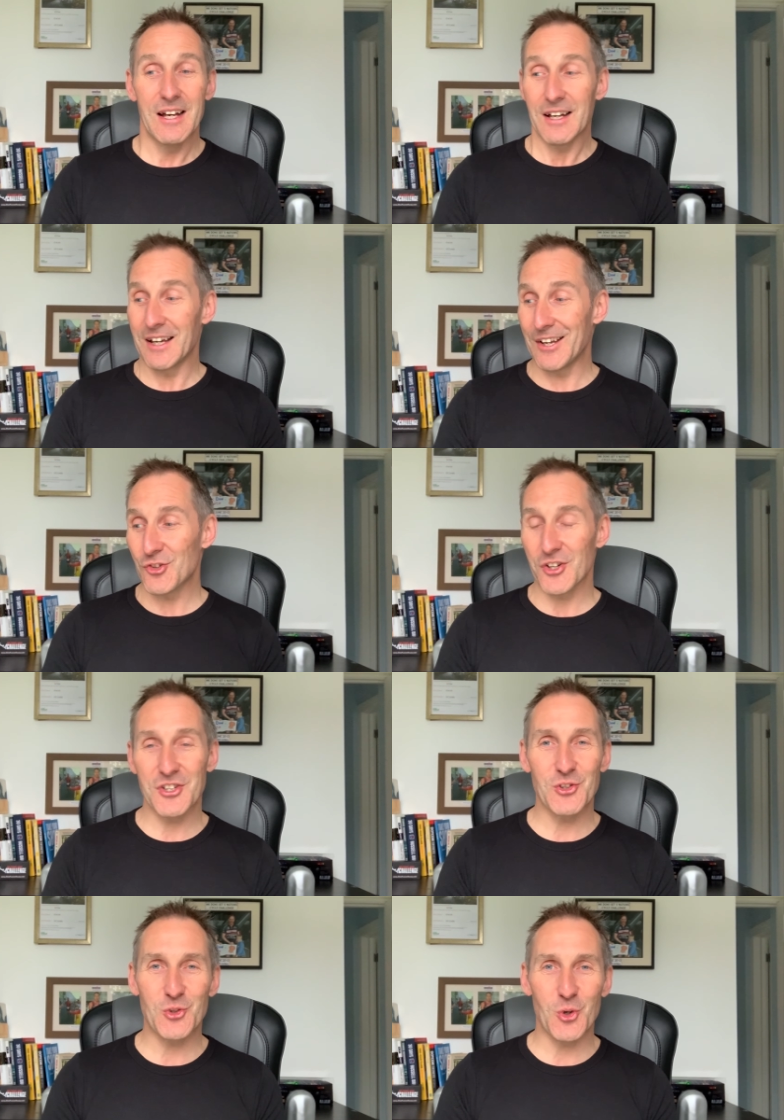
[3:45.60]

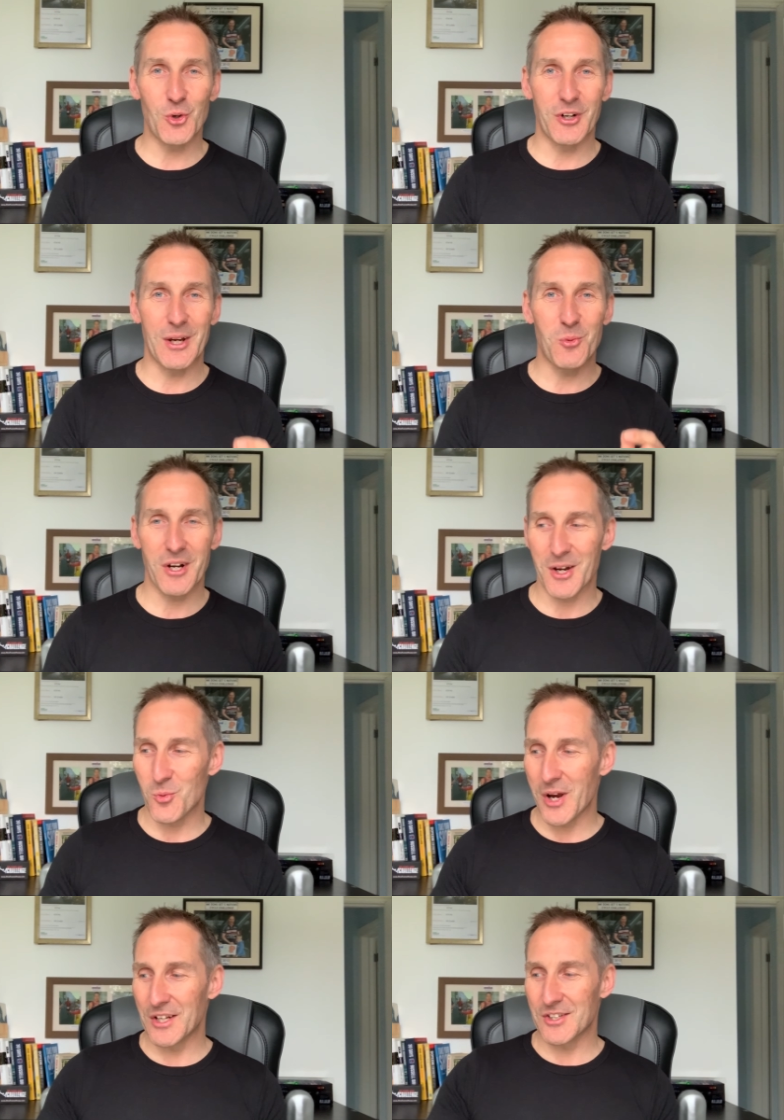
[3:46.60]
Interesting story, when I
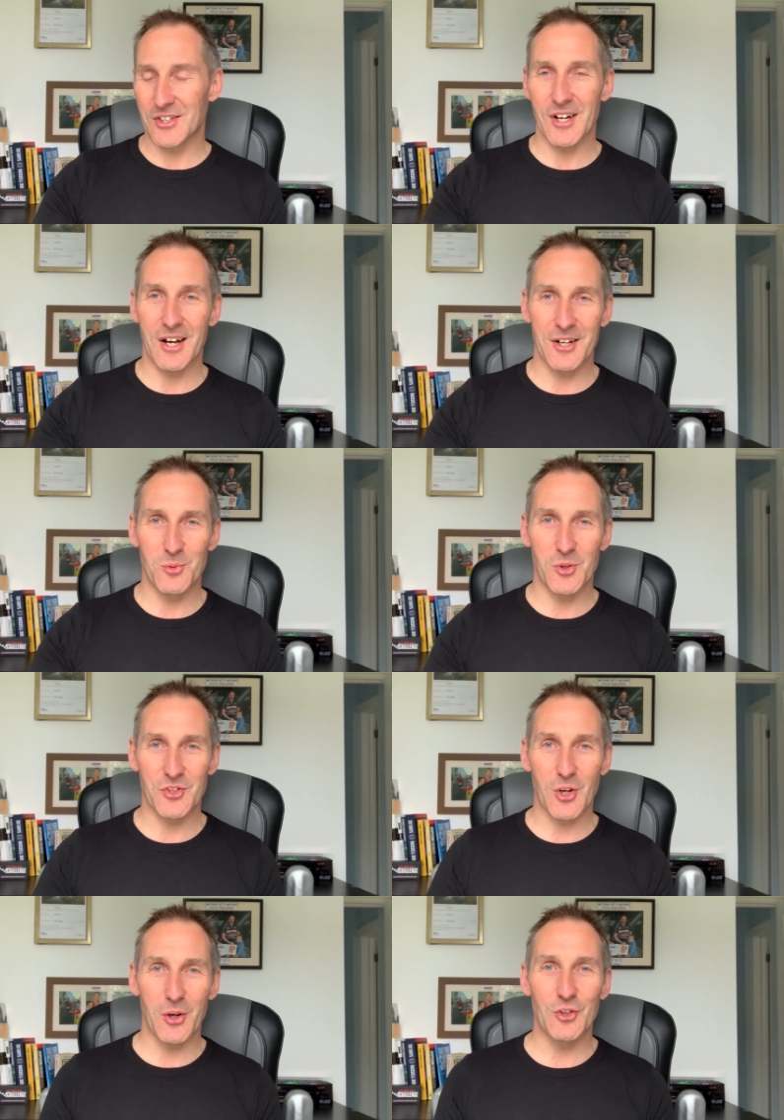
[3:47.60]
was
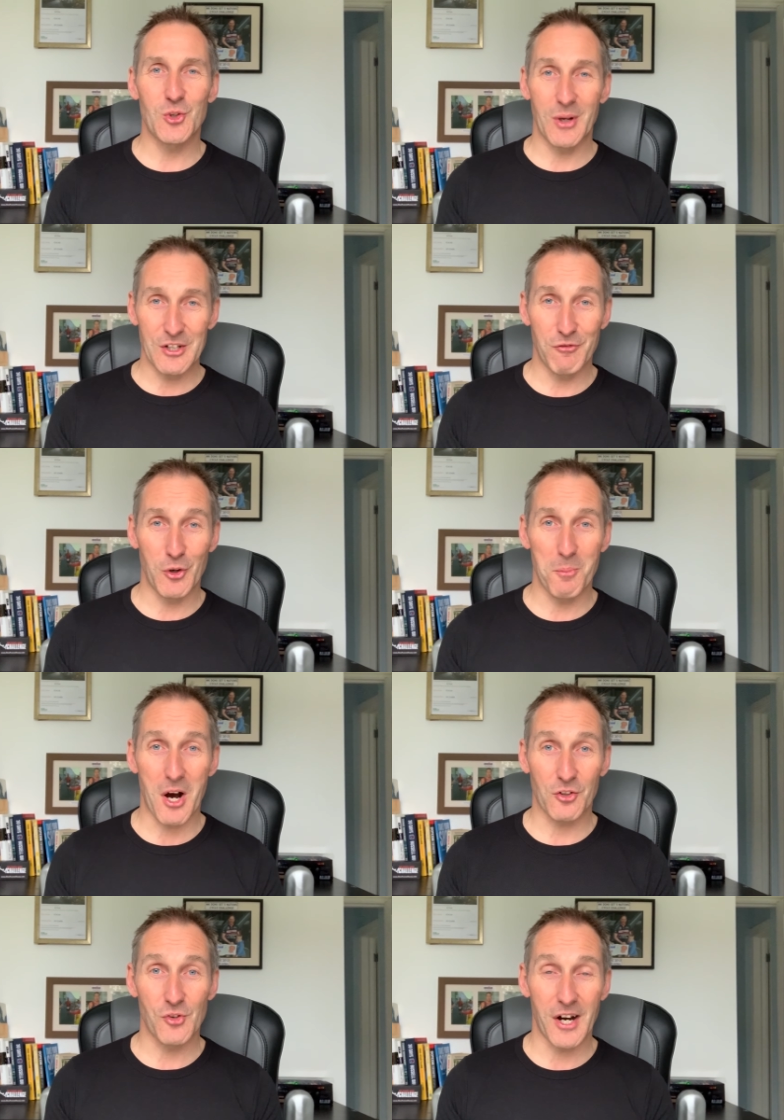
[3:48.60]
going to interview
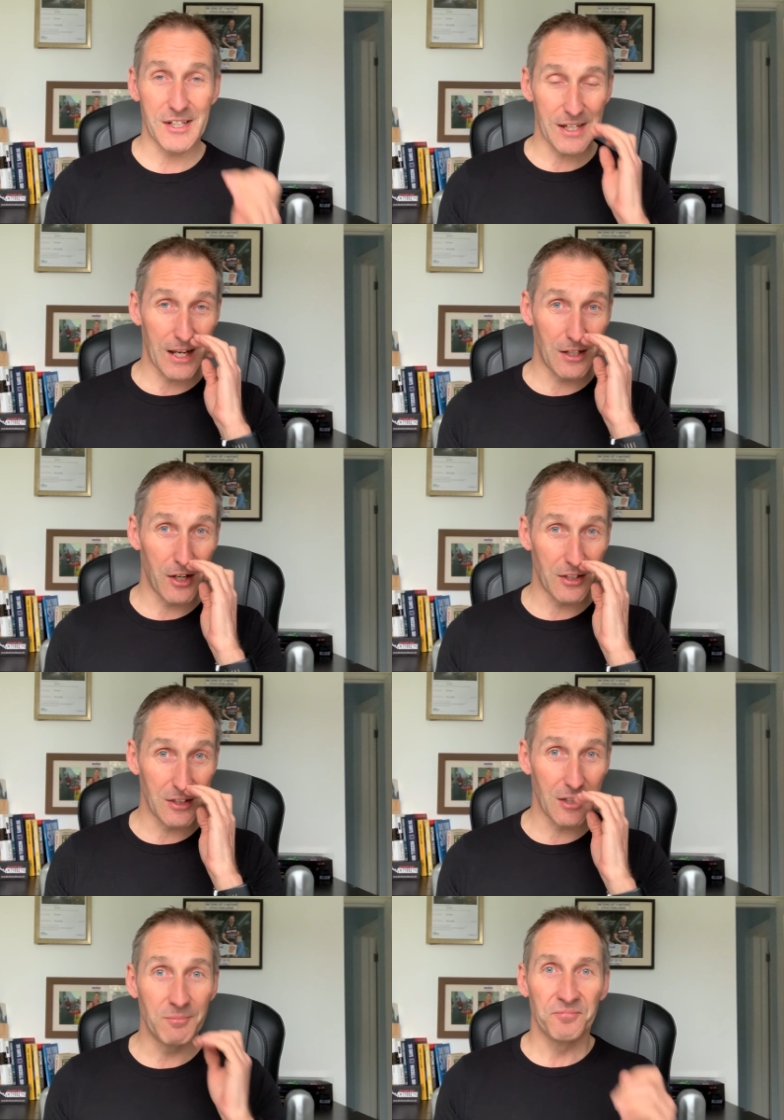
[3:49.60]
Mark Wright in
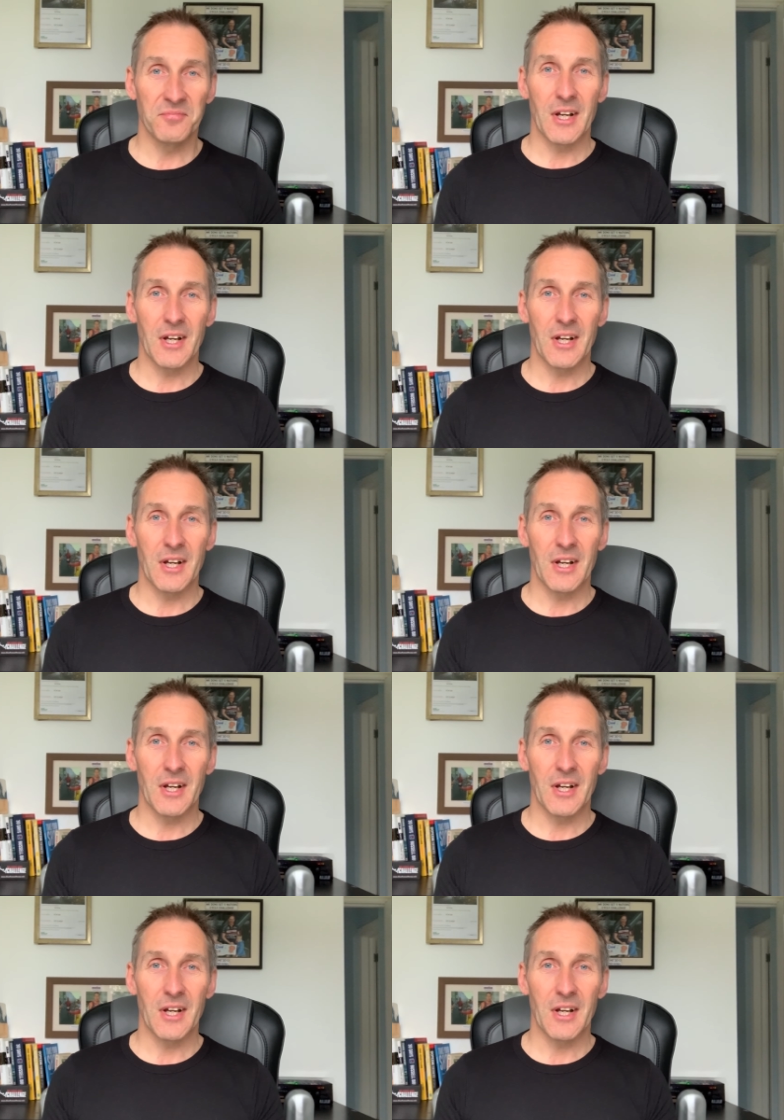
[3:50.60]
London,